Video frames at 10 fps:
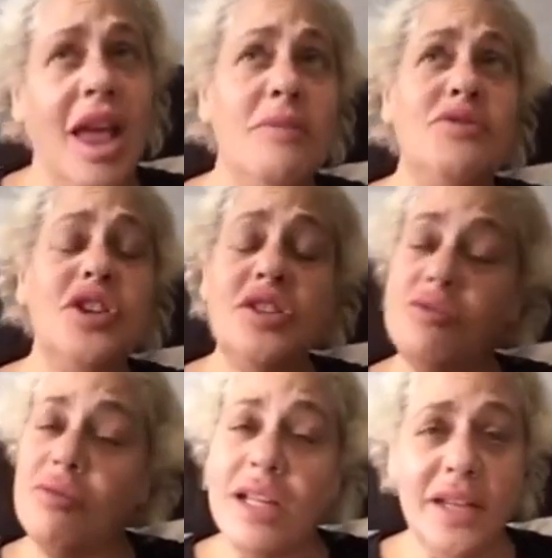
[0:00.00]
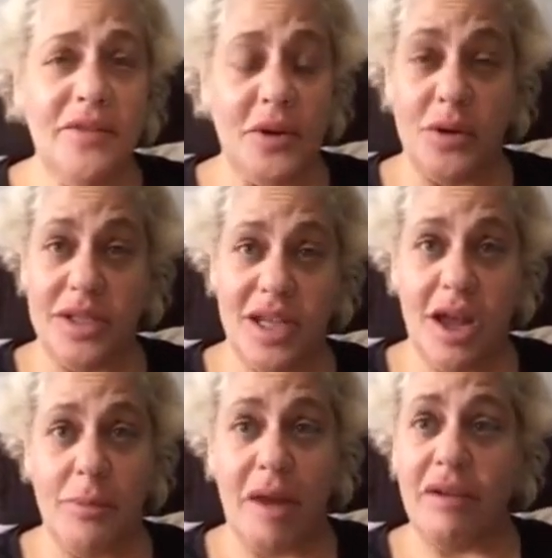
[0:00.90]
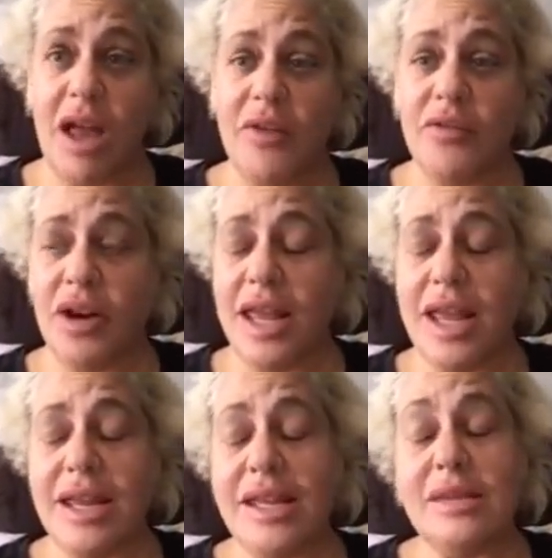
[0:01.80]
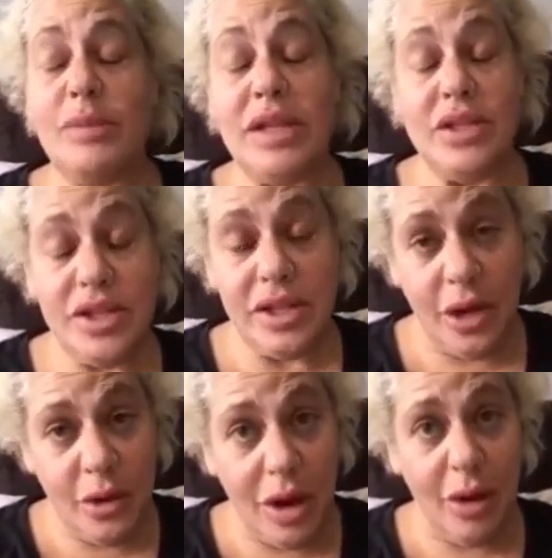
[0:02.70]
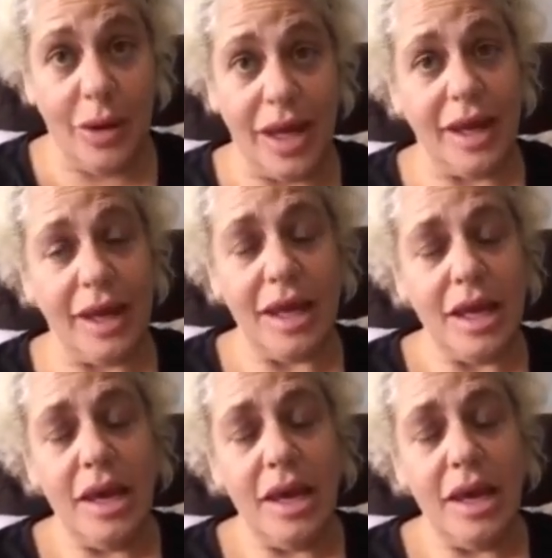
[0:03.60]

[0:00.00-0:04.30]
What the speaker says: I'm just really focusing on my recovery. It has been slow going.